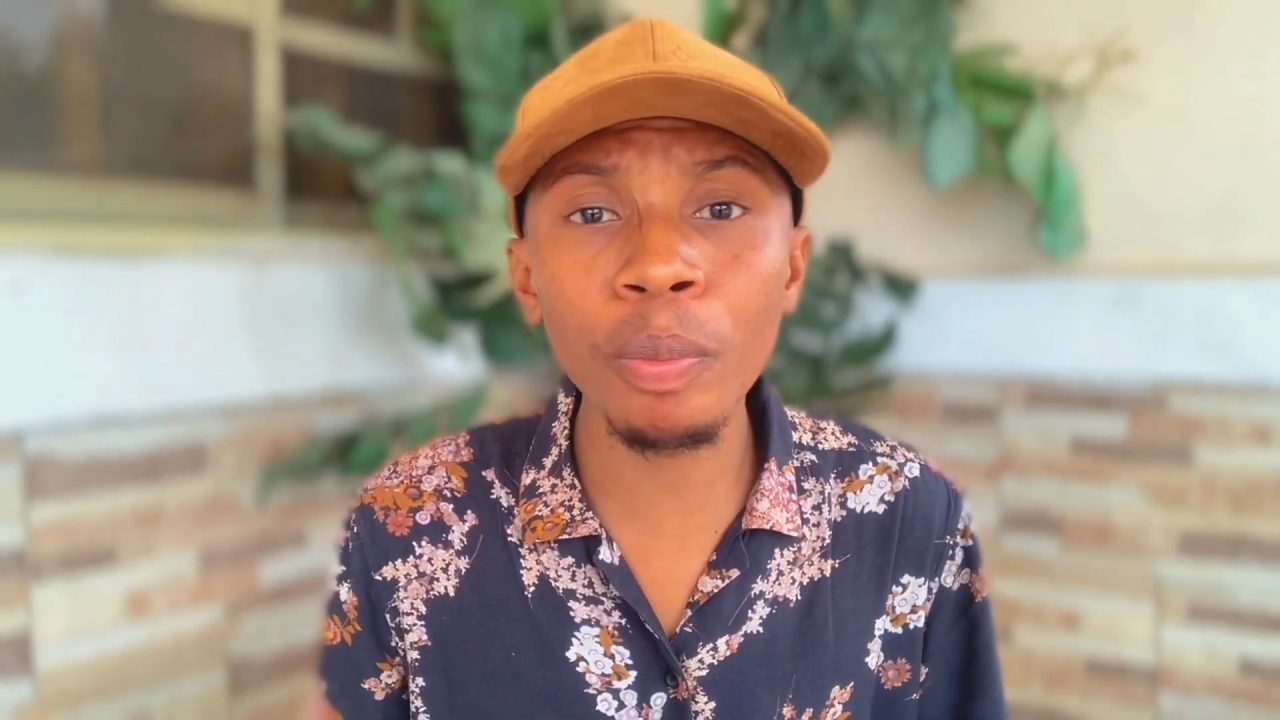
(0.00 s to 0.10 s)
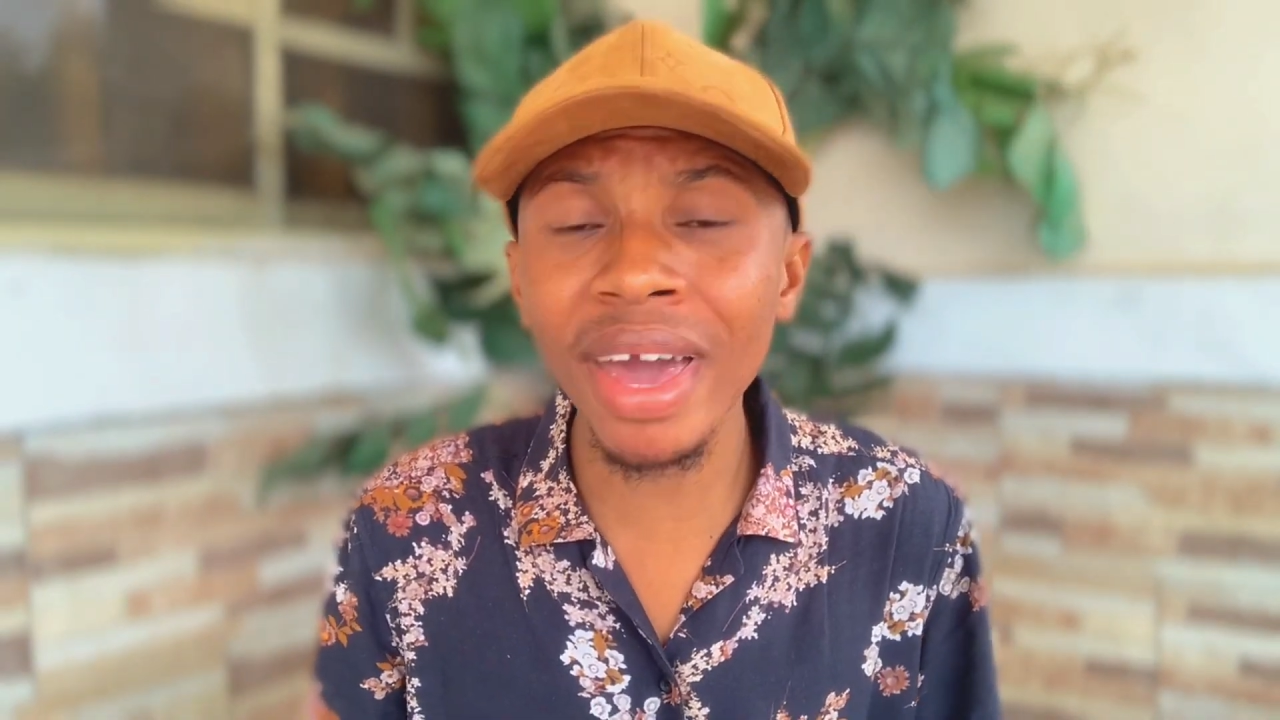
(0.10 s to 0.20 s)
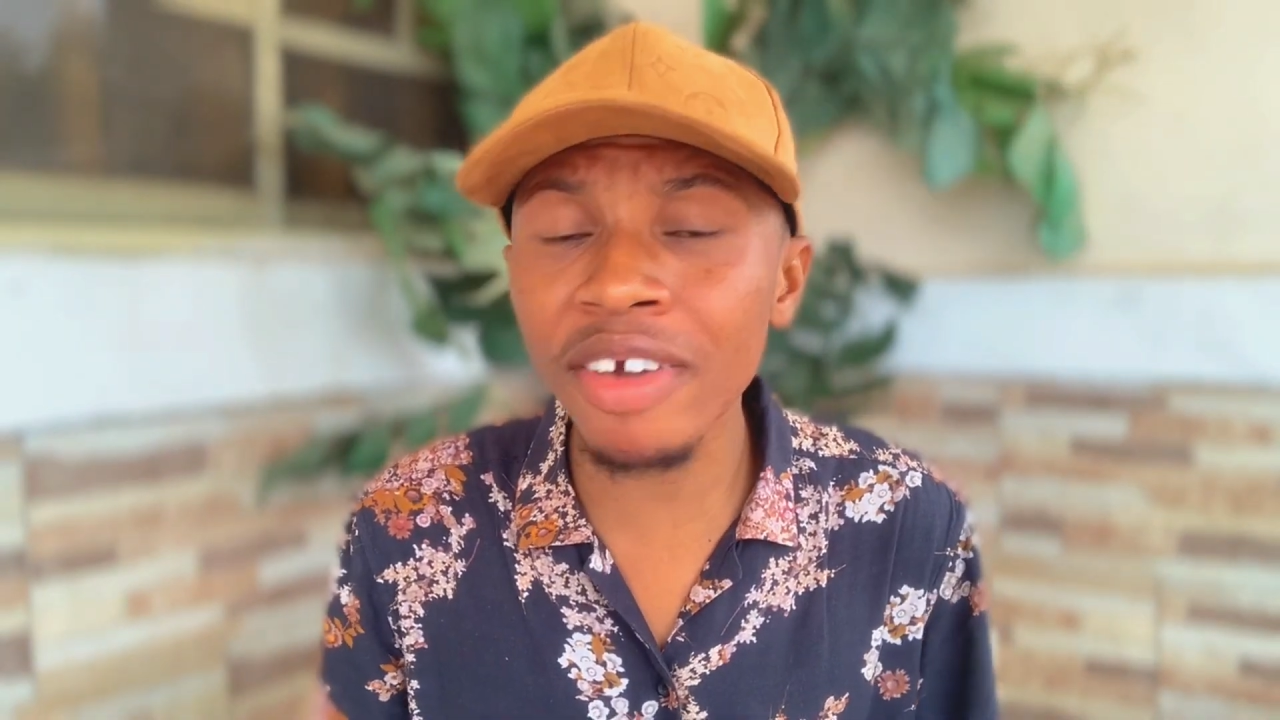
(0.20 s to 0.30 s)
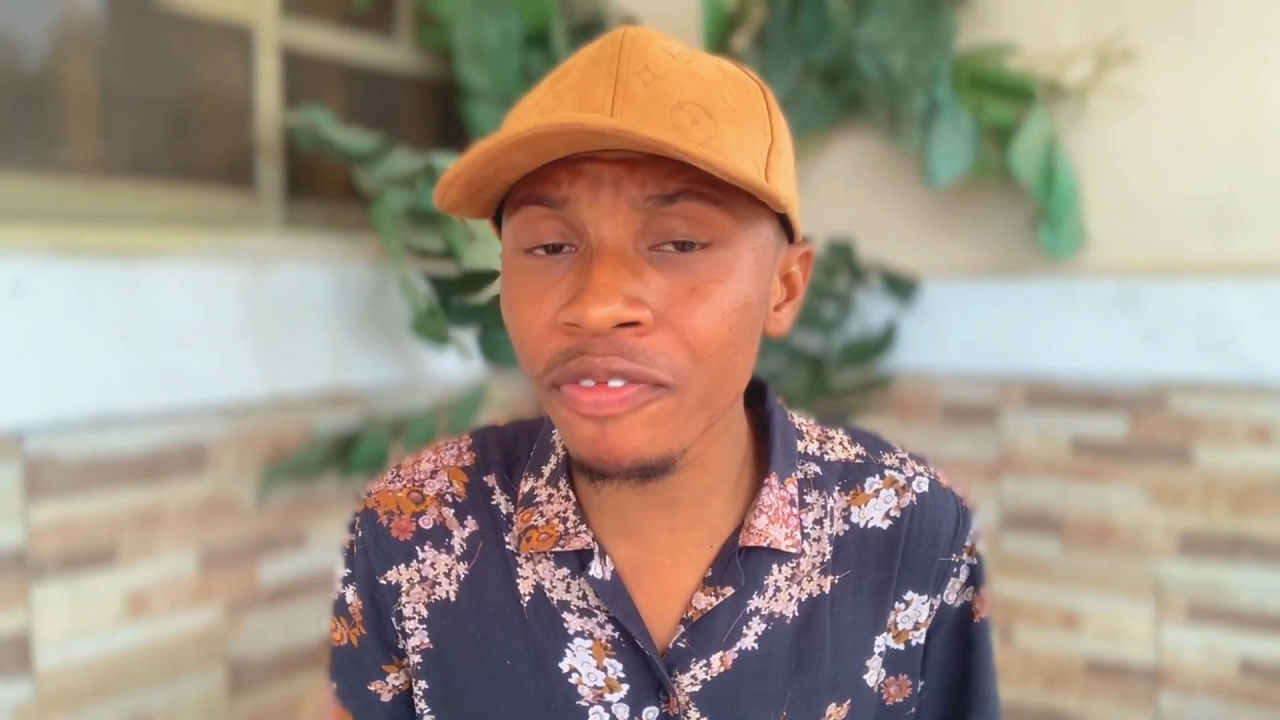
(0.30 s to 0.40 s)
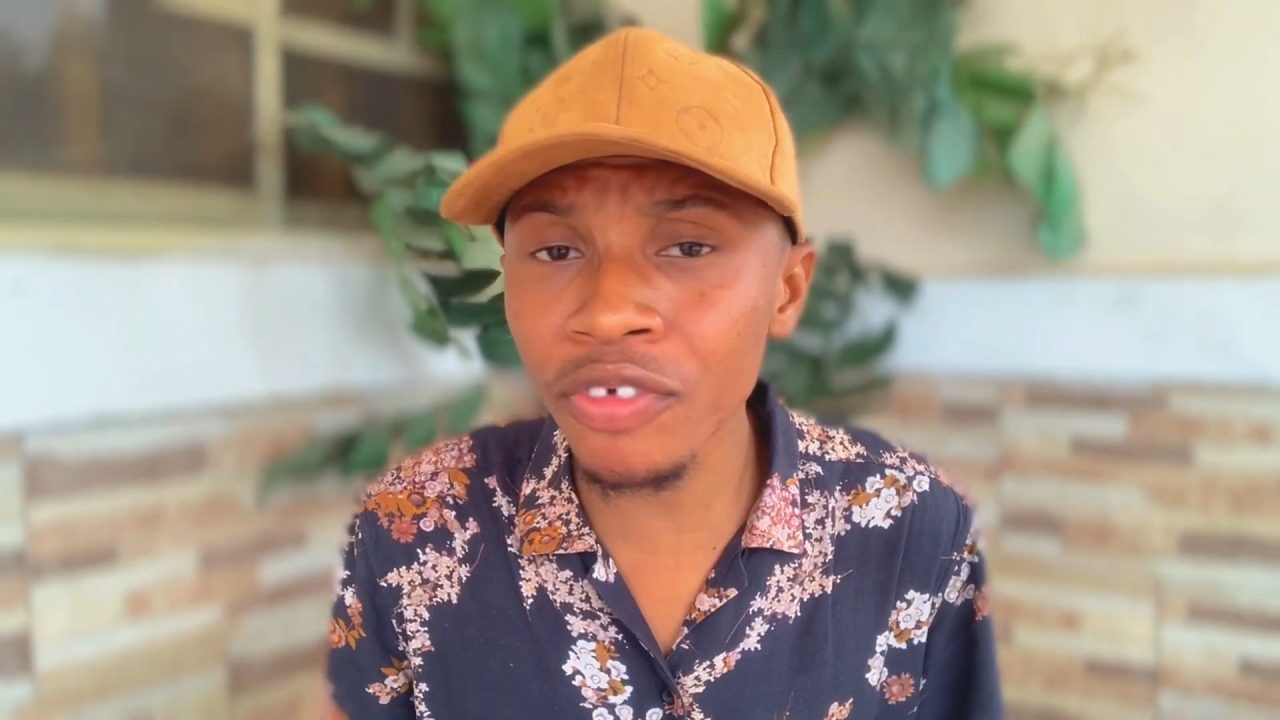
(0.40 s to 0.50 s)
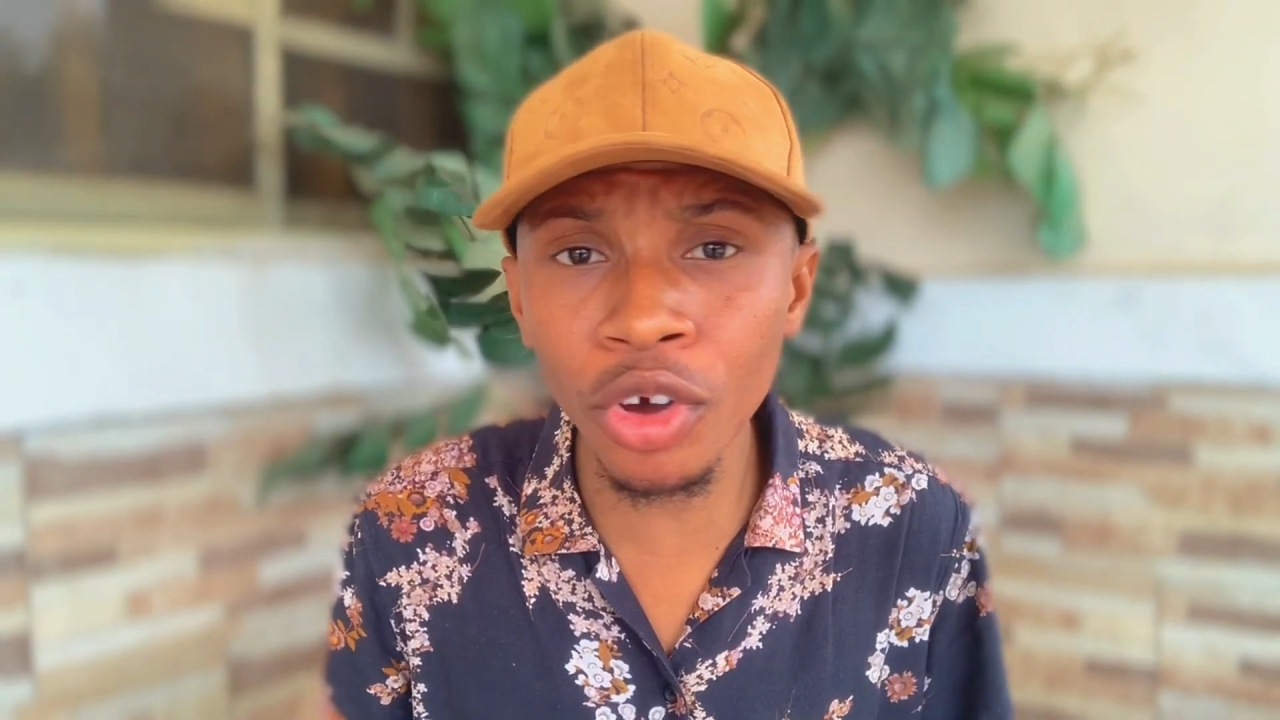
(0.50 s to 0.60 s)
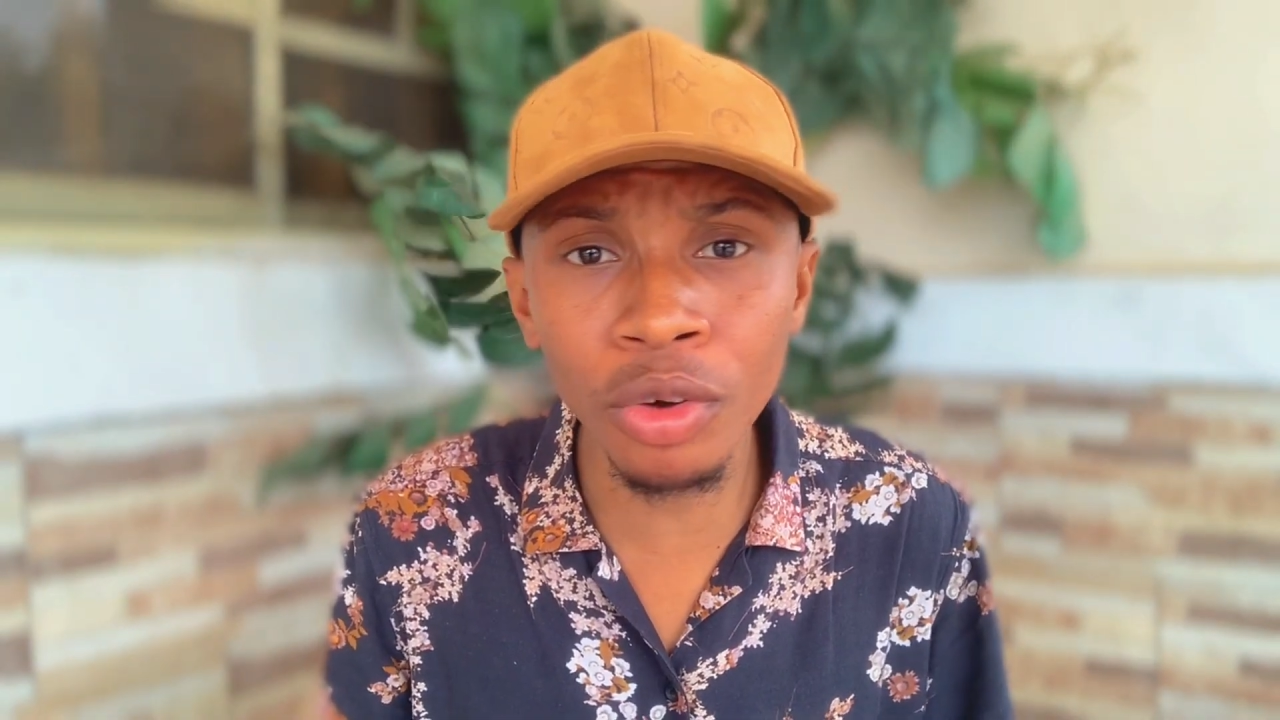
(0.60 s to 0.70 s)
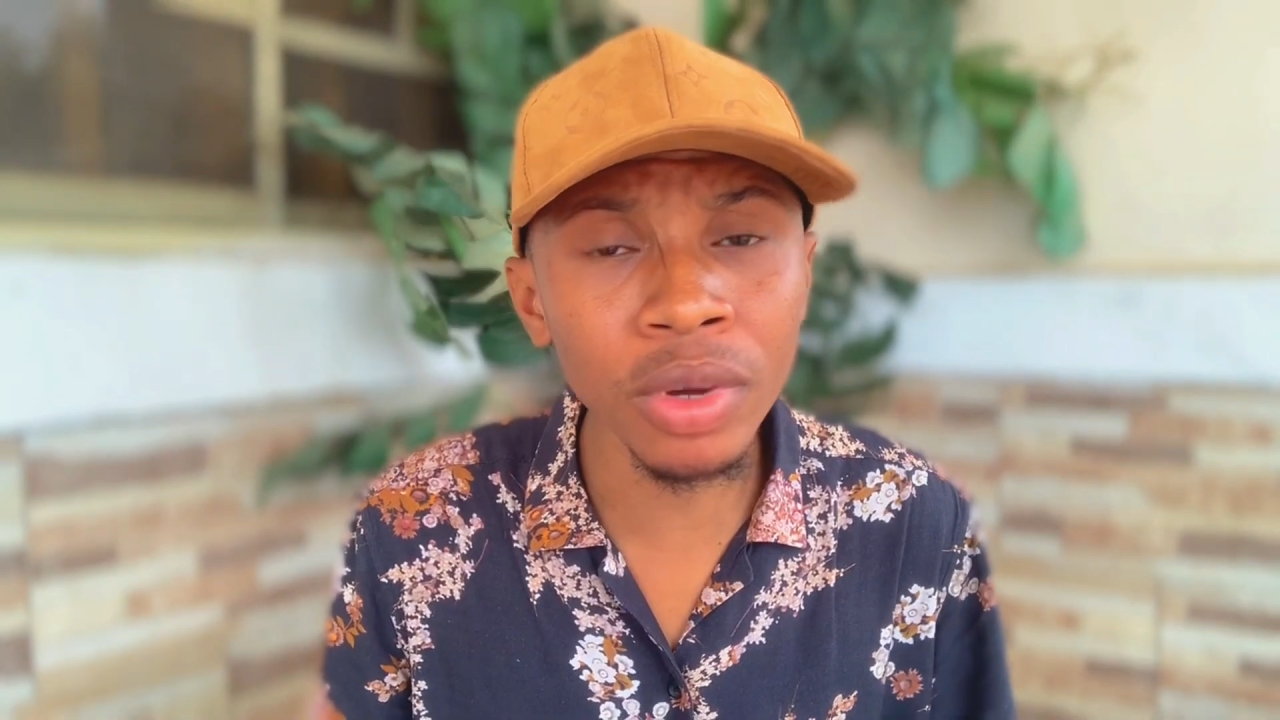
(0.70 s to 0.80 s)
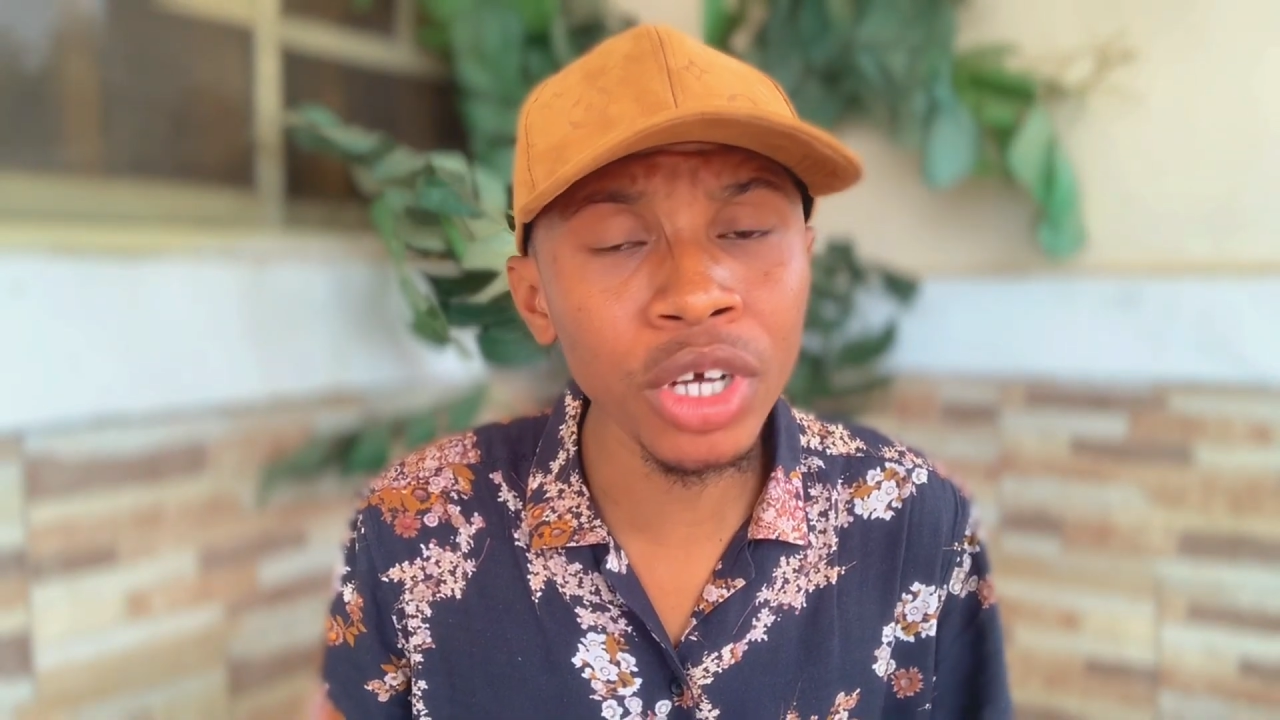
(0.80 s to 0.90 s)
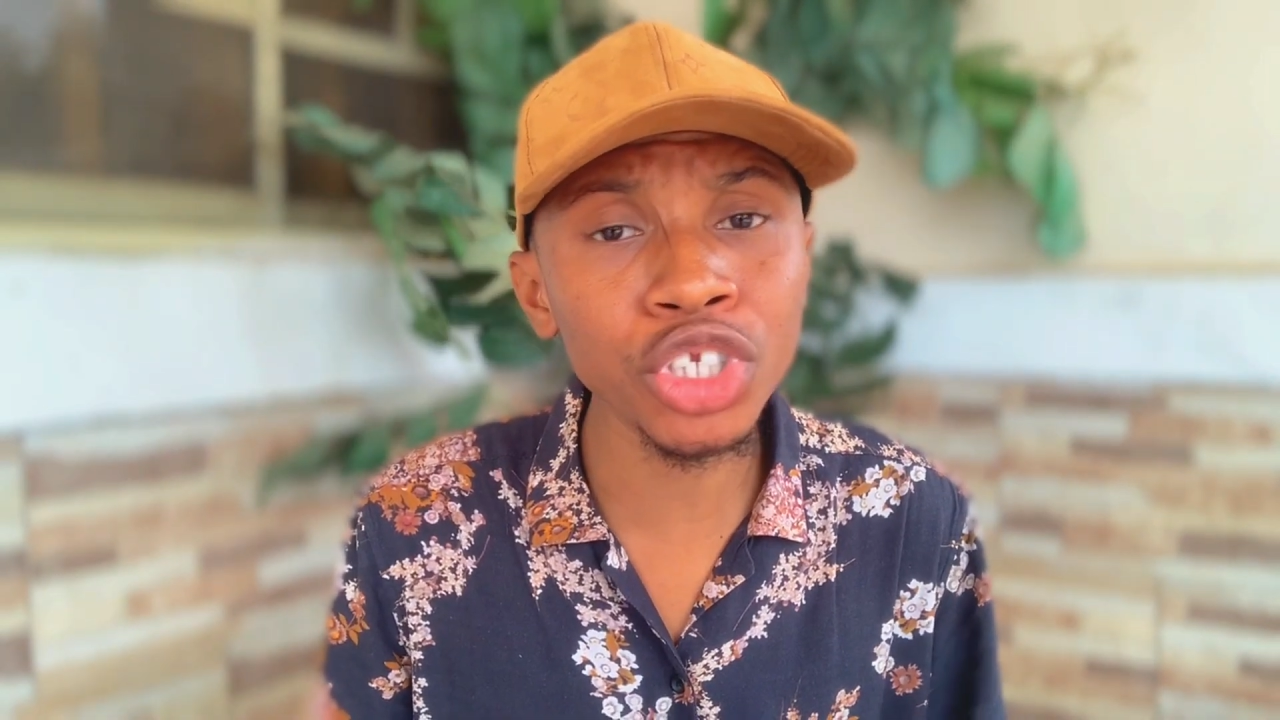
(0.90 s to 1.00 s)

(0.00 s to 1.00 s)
perfume,